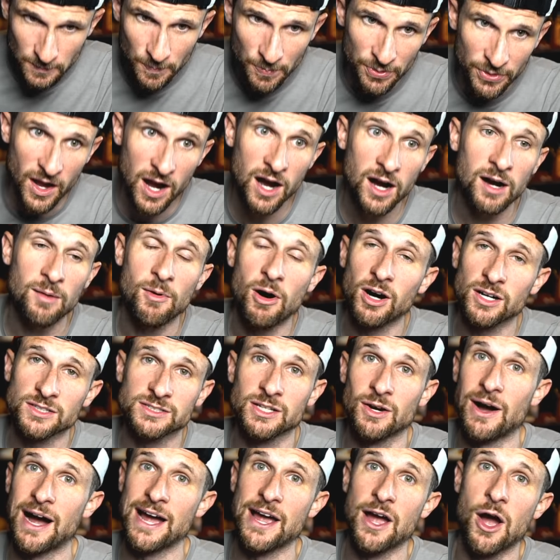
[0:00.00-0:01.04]

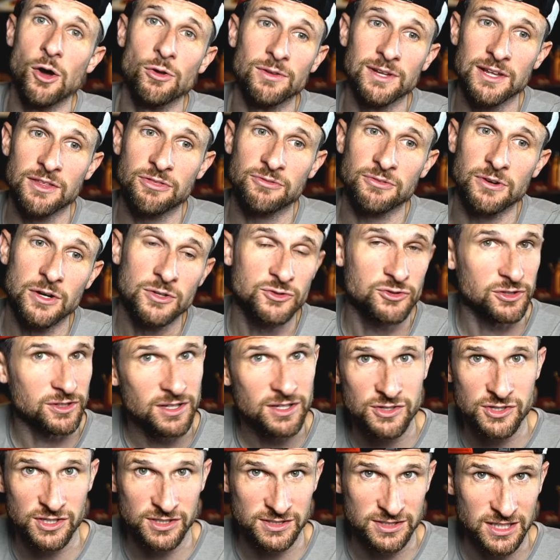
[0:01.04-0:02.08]
Also, I only throw
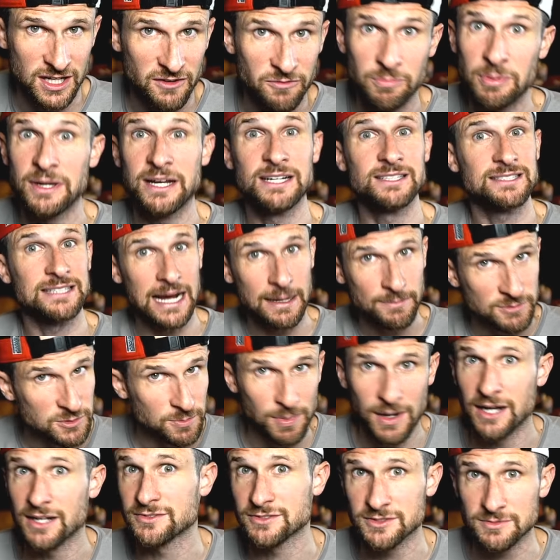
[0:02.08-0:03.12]
Trilogy stuff because I'm
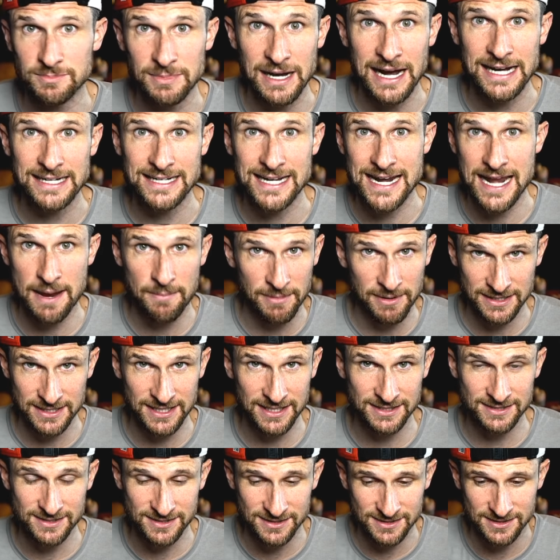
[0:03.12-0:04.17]
sponsored by Dynamic
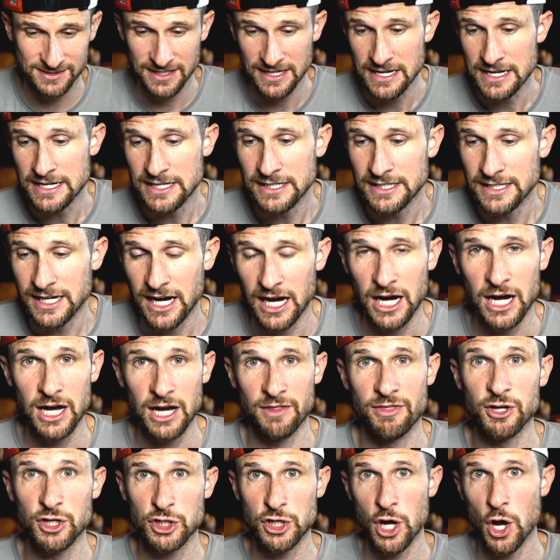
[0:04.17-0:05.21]
Discs.
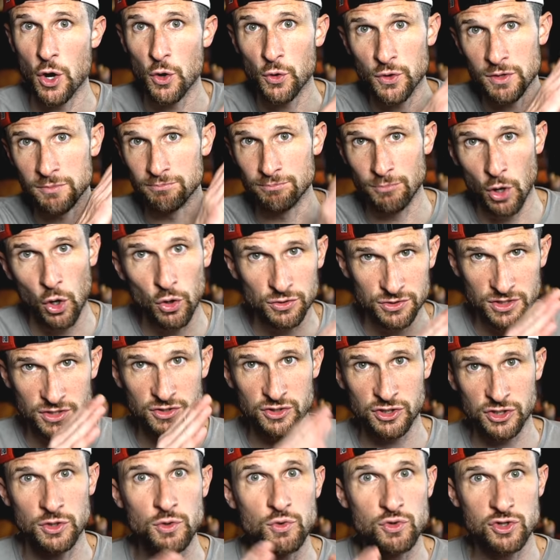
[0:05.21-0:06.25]
The code
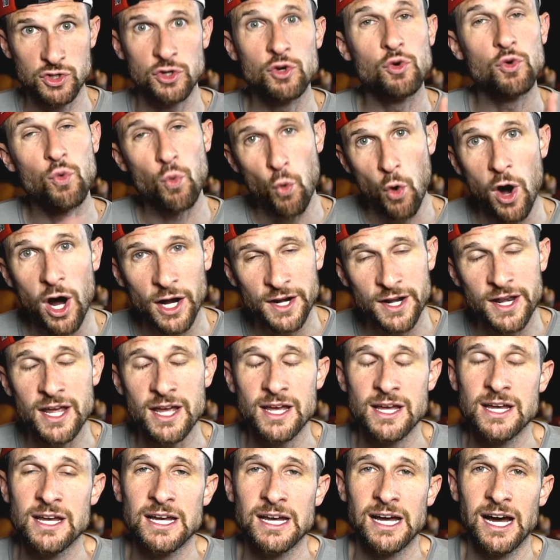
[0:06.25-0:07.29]
MOLT221
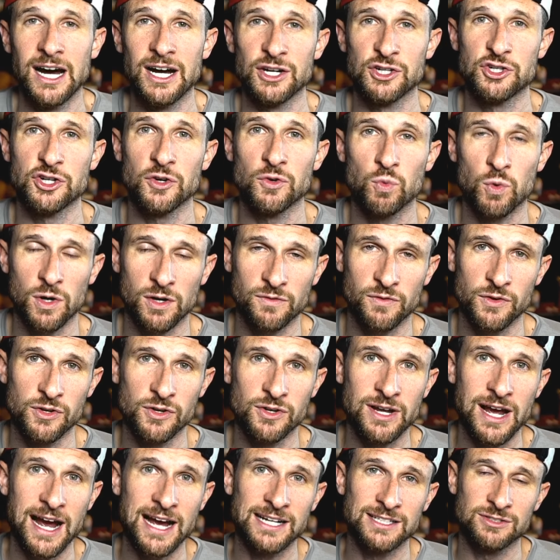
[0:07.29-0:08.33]
should work for you
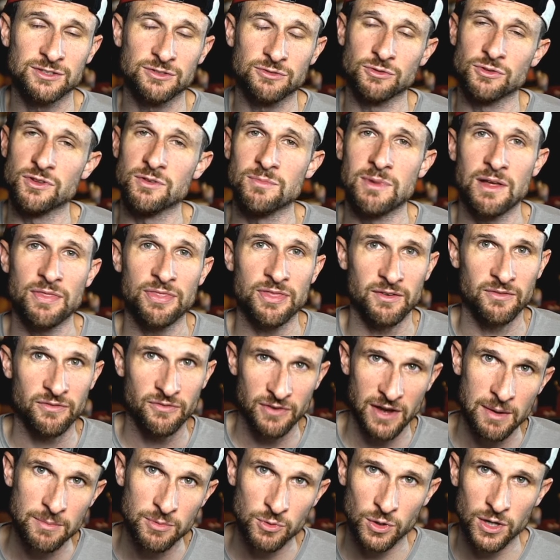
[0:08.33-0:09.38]
guys through the month of
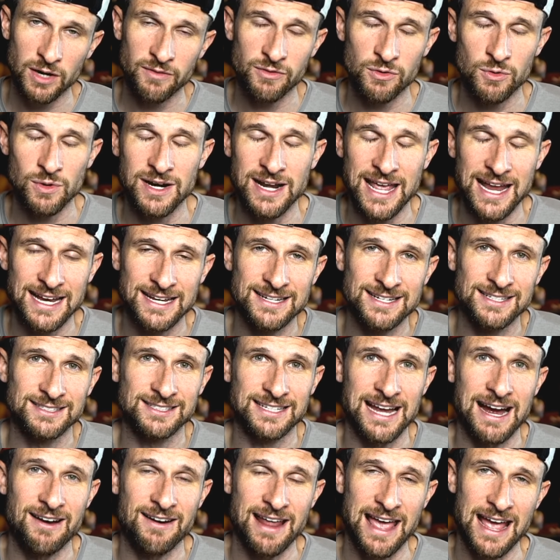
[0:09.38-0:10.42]
February if you want a
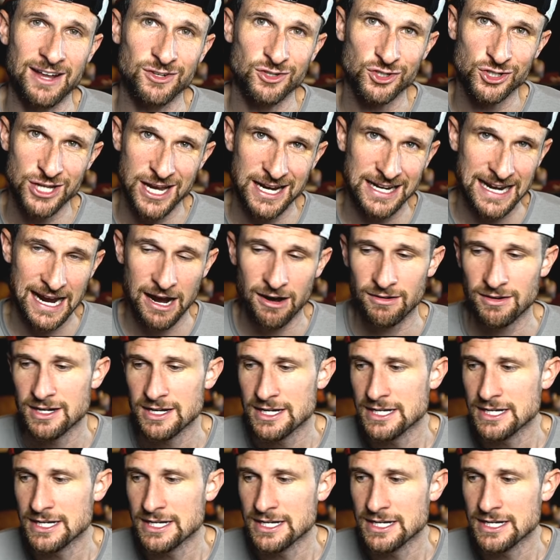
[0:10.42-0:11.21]
discount at checkout.